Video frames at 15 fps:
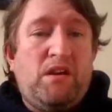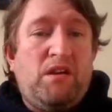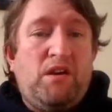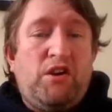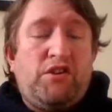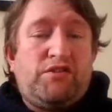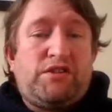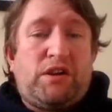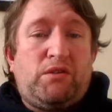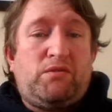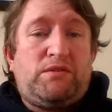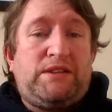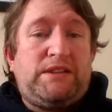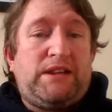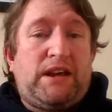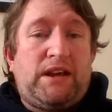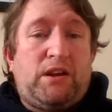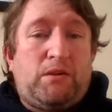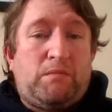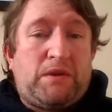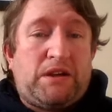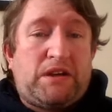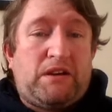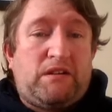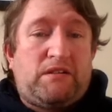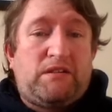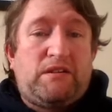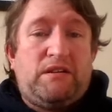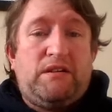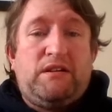So did I lock my car?
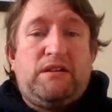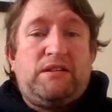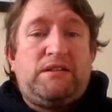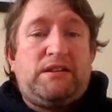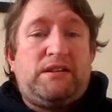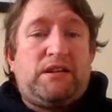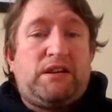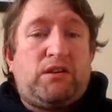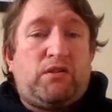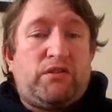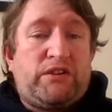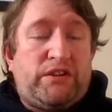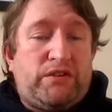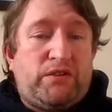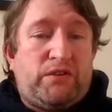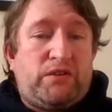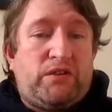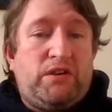Did I lock the door?